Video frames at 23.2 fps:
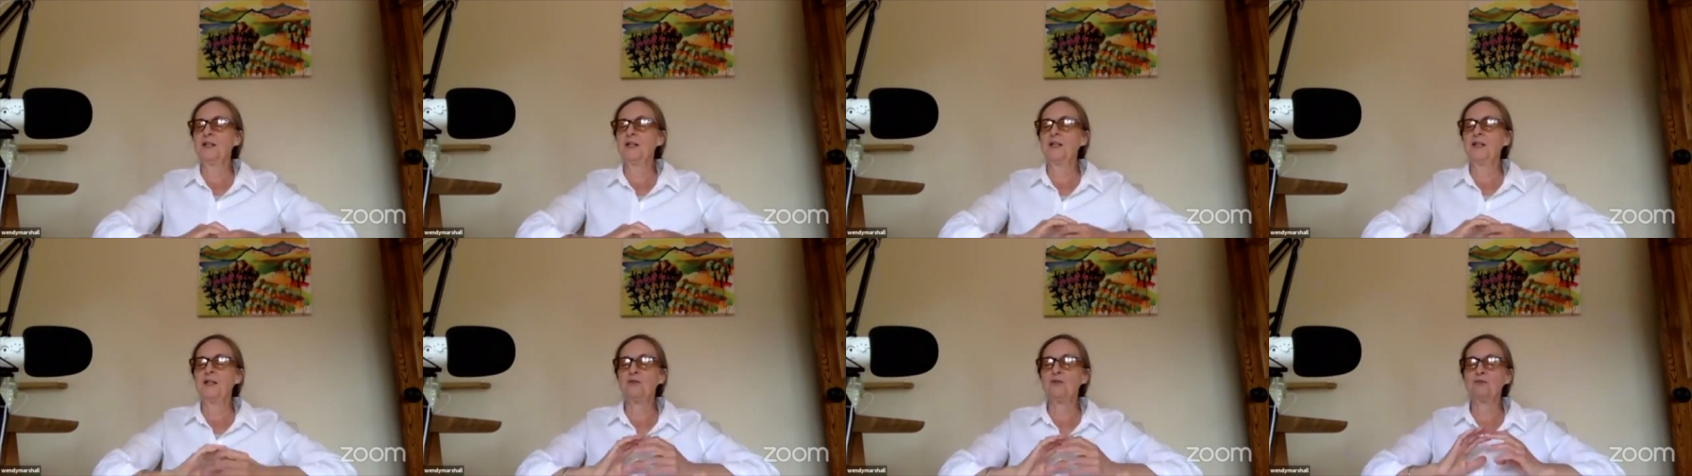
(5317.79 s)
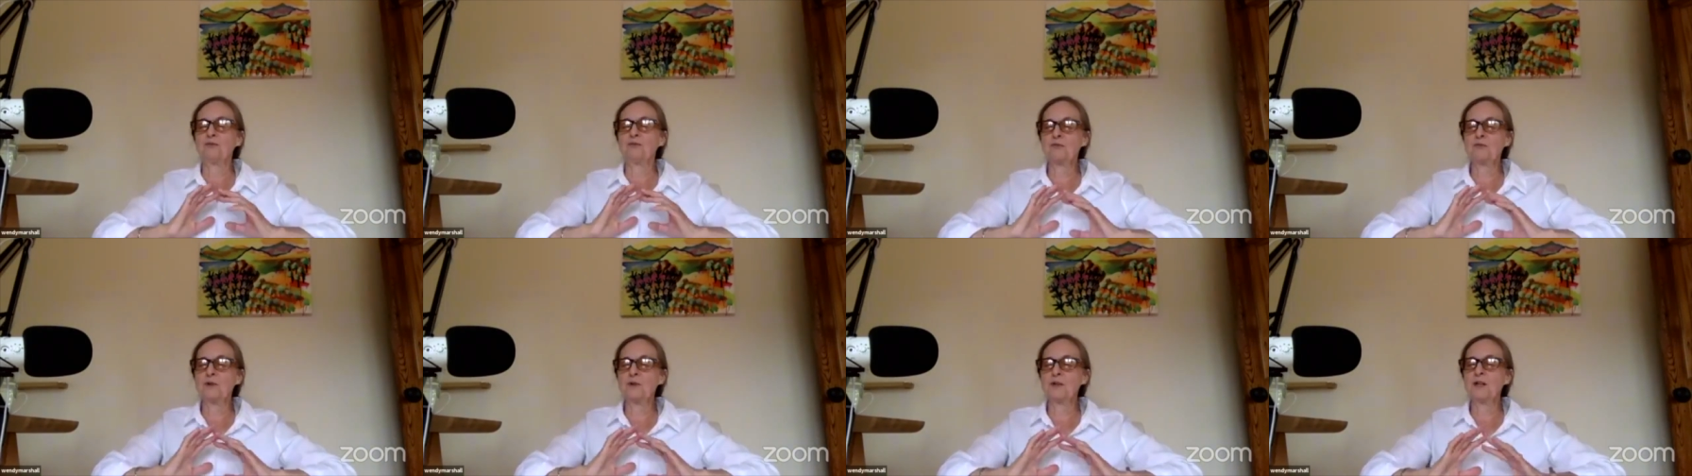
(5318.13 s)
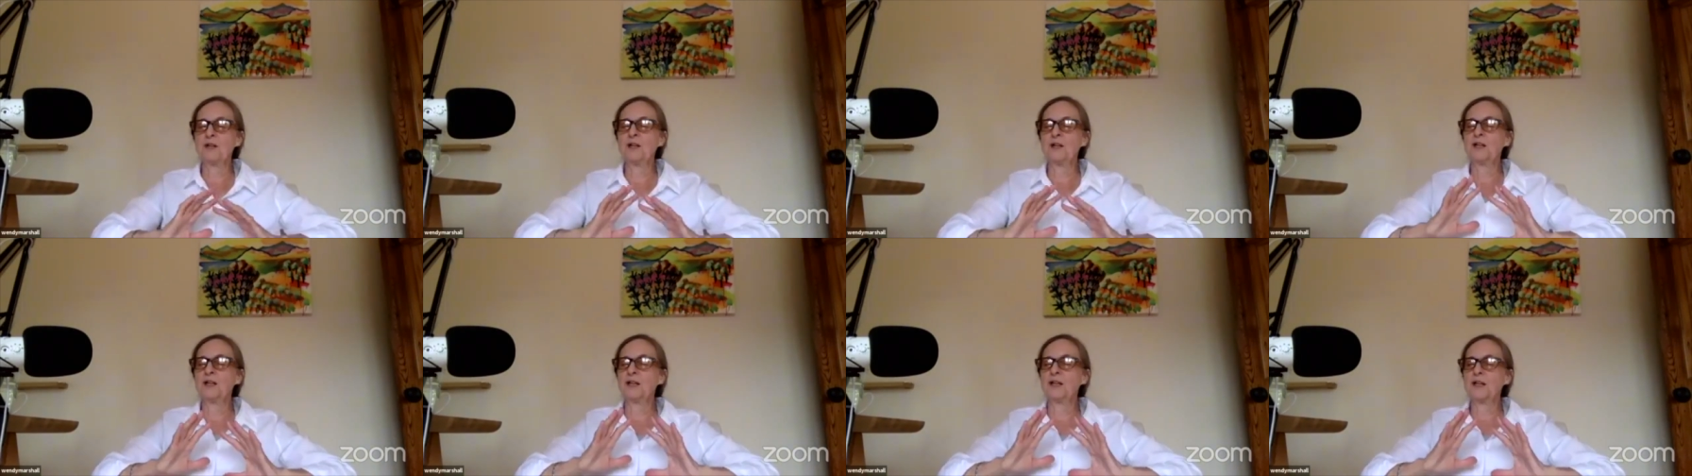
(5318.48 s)
and
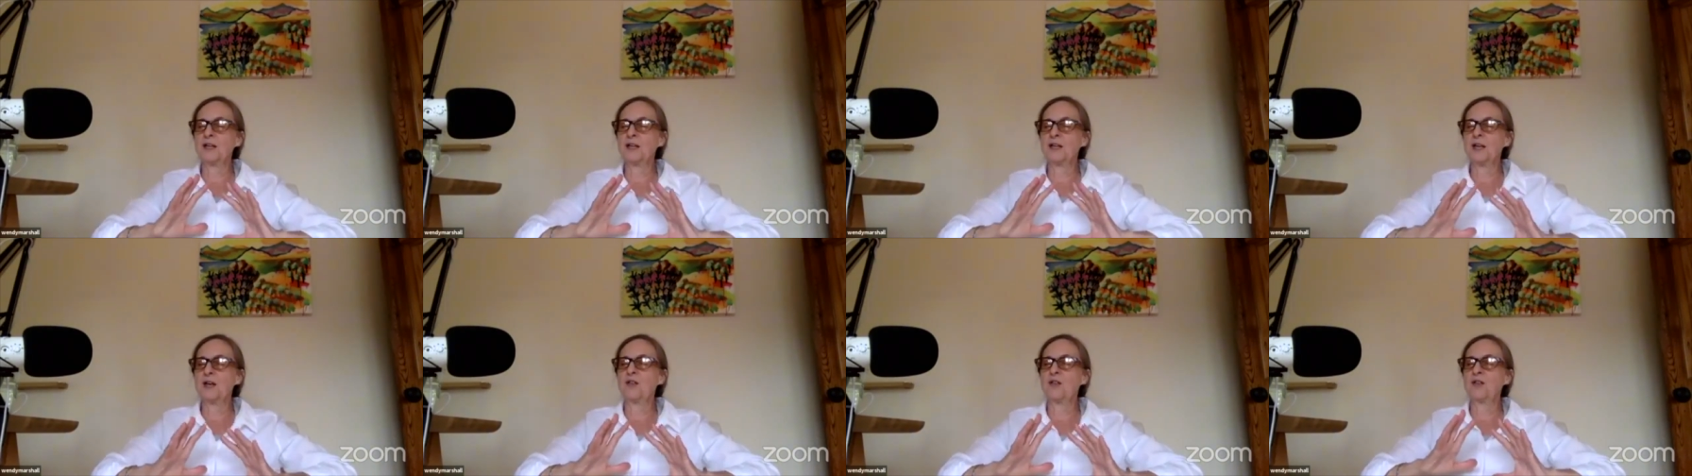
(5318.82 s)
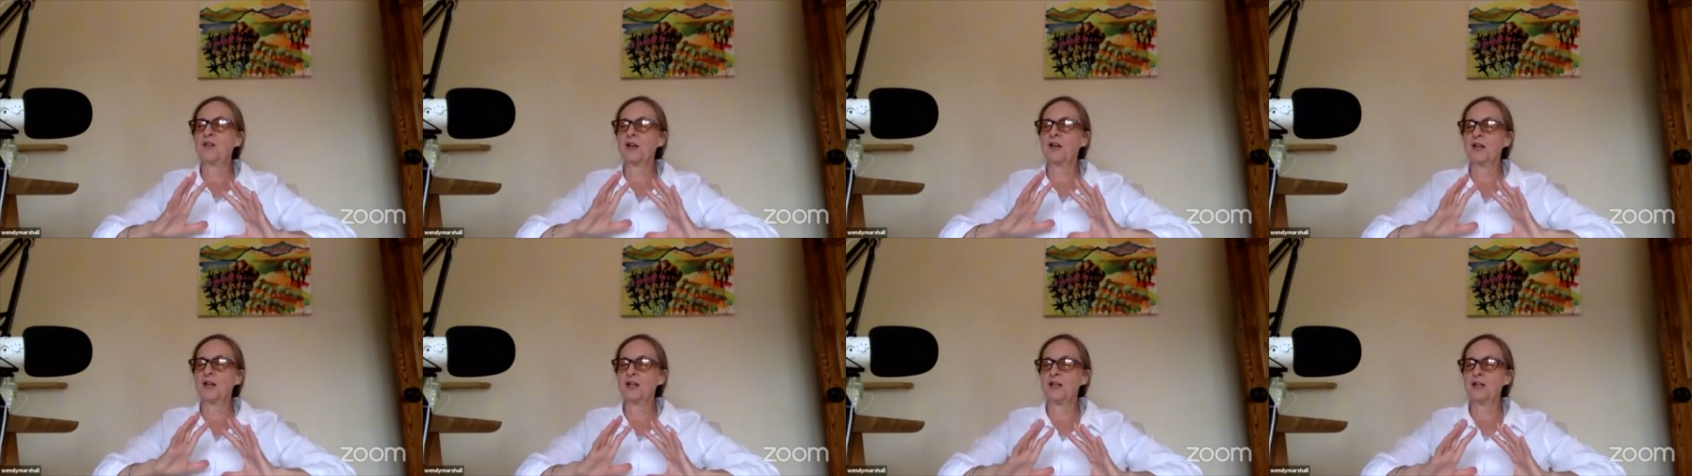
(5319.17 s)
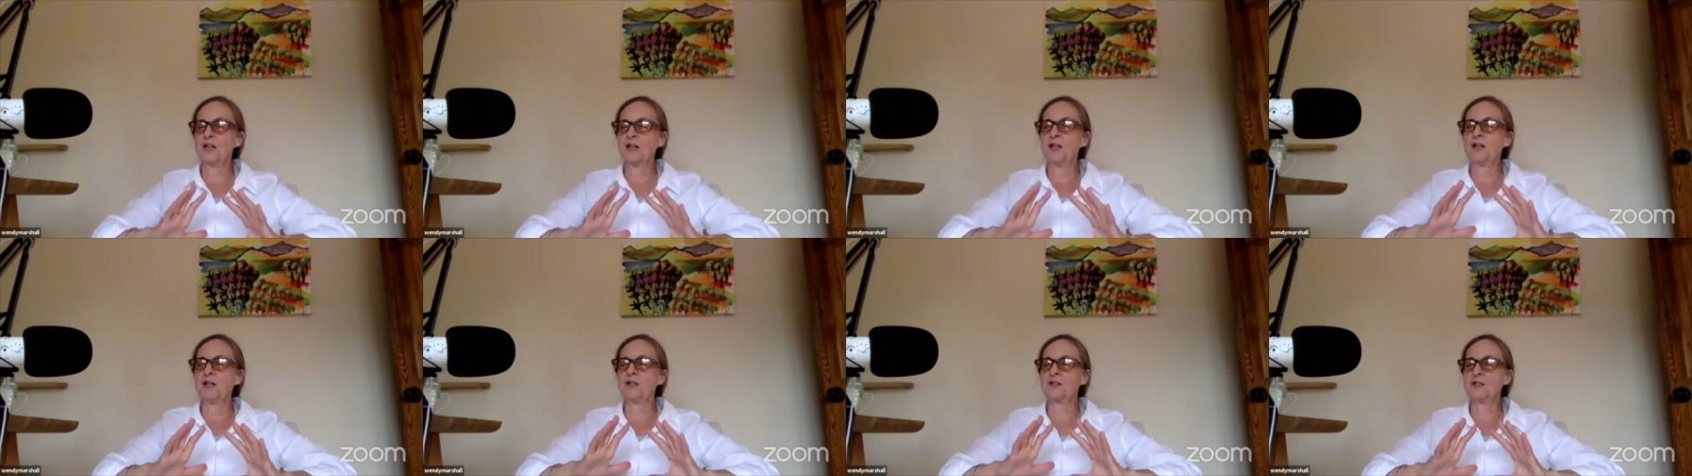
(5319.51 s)
really get that
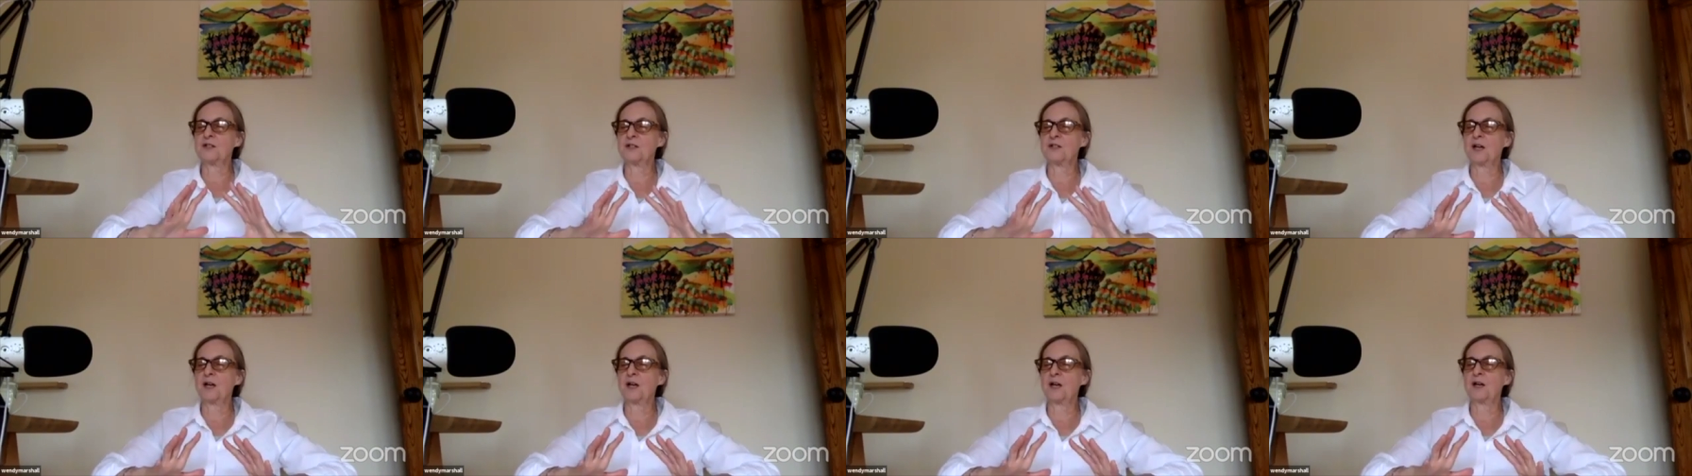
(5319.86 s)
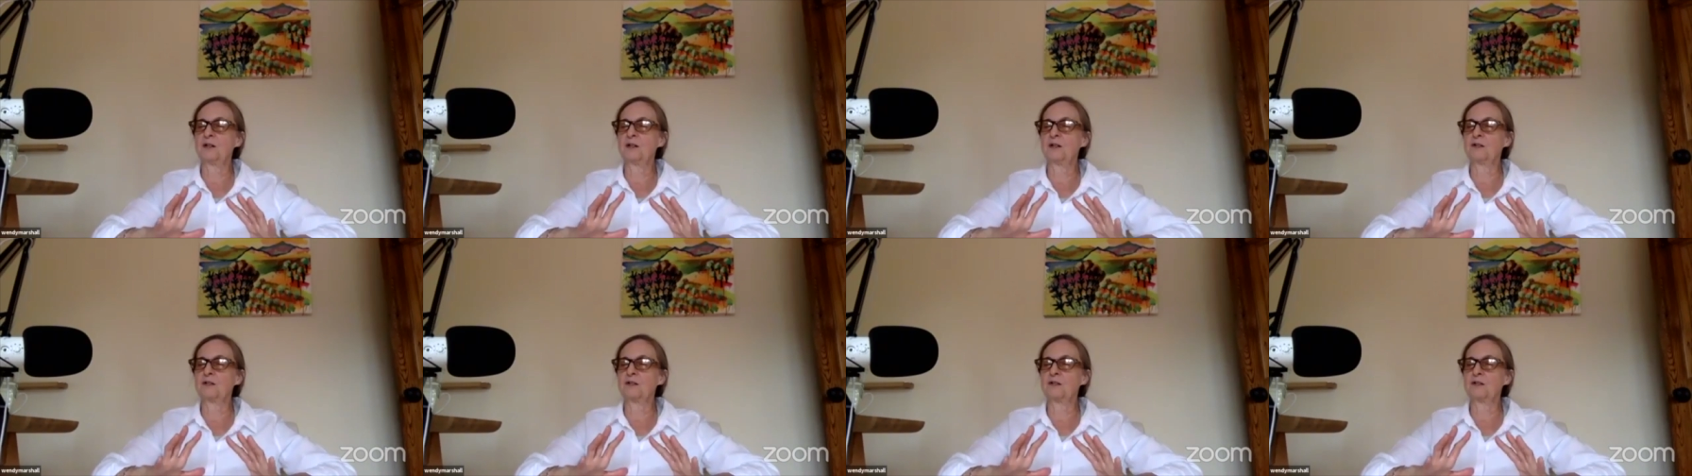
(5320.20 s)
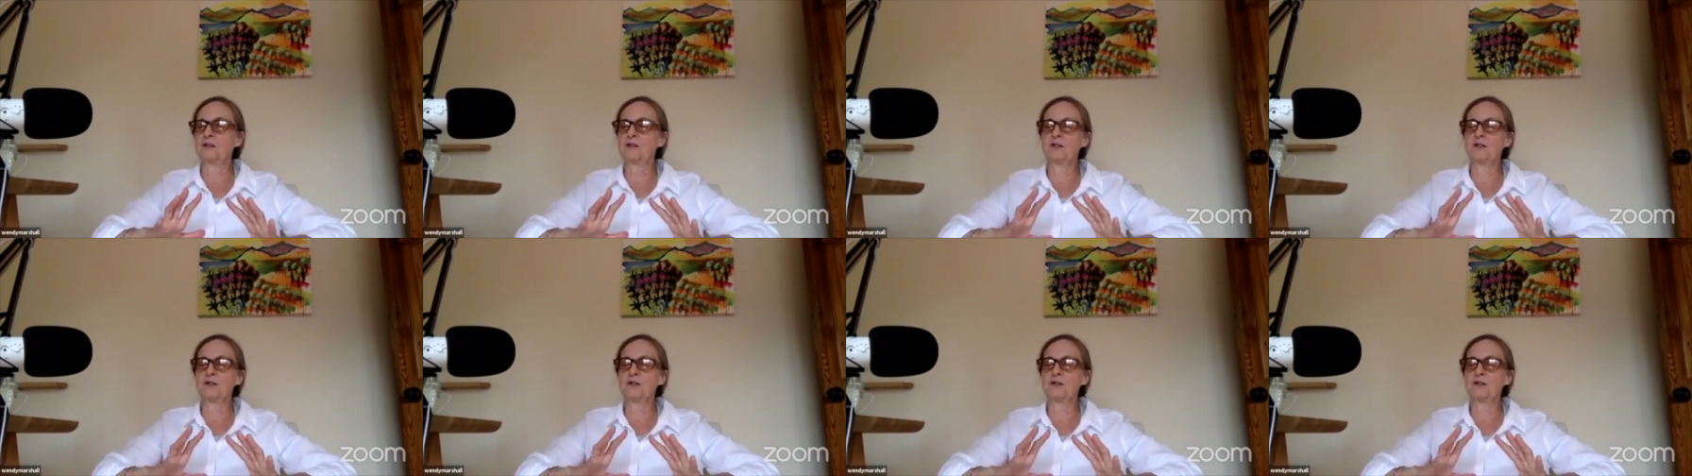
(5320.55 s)
inner silence.